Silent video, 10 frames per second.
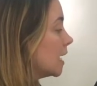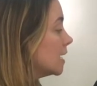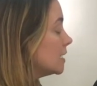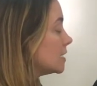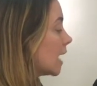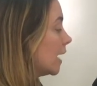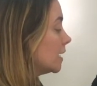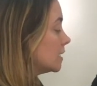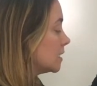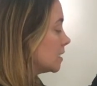
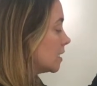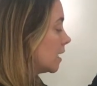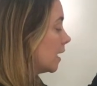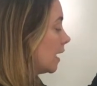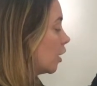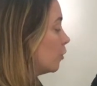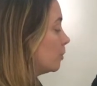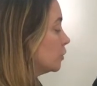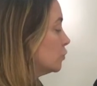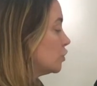Scientists think air
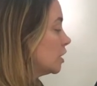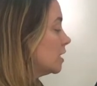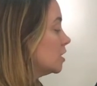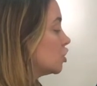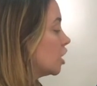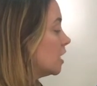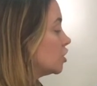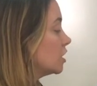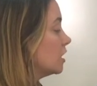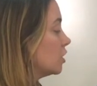pollution is
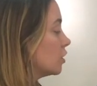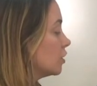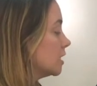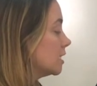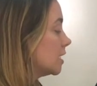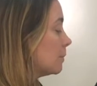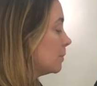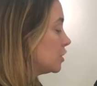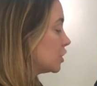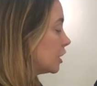changing the Earth's
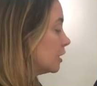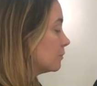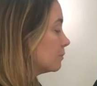temperature.